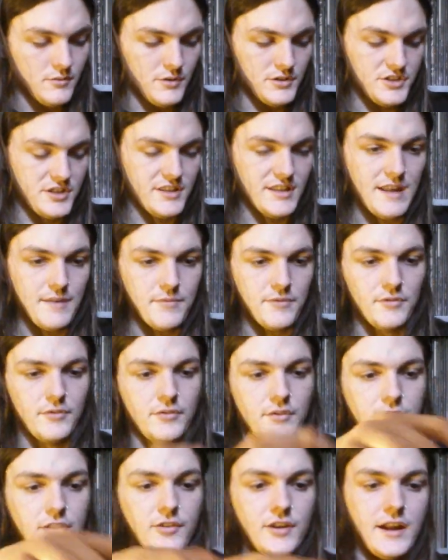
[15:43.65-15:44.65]
Which is
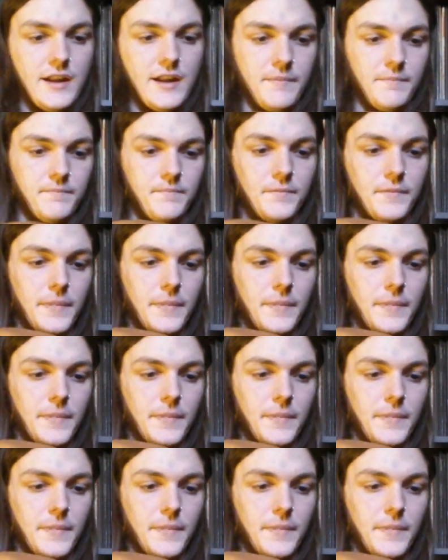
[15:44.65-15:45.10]
absolutely great.